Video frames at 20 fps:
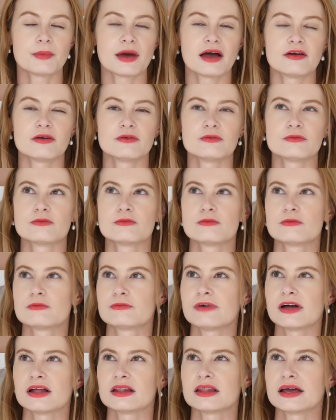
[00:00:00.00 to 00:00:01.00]
I
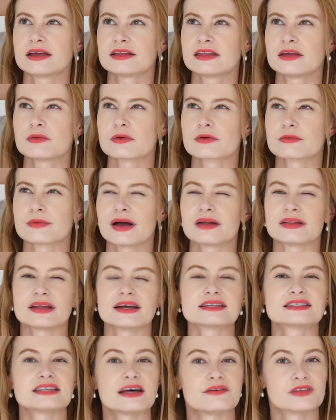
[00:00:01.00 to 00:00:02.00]
felt like they were around like
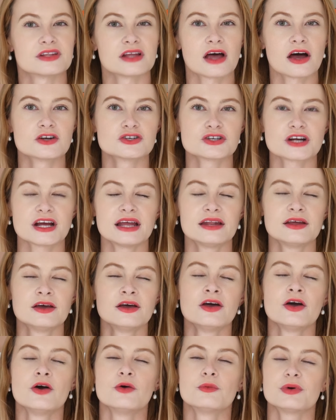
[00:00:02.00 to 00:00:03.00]
$700
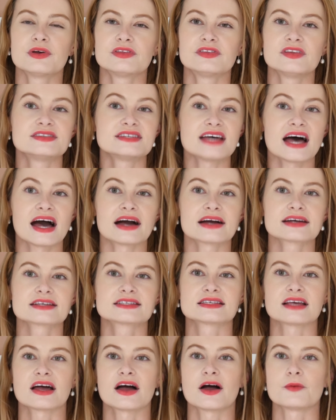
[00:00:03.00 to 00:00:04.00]
with the
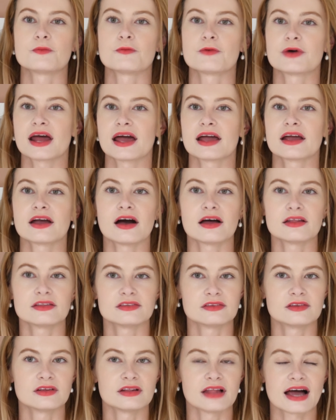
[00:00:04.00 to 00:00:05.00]
tax when I
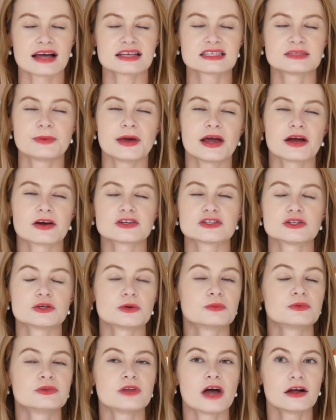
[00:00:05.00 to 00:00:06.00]
got the last pair,
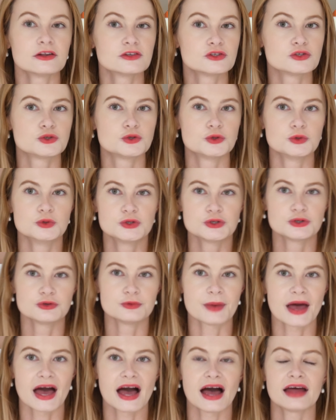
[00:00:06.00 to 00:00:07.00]
so not too
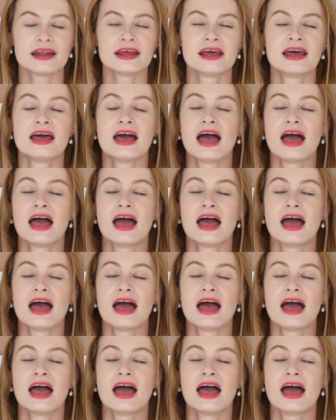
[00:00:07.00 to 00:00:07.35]
bad,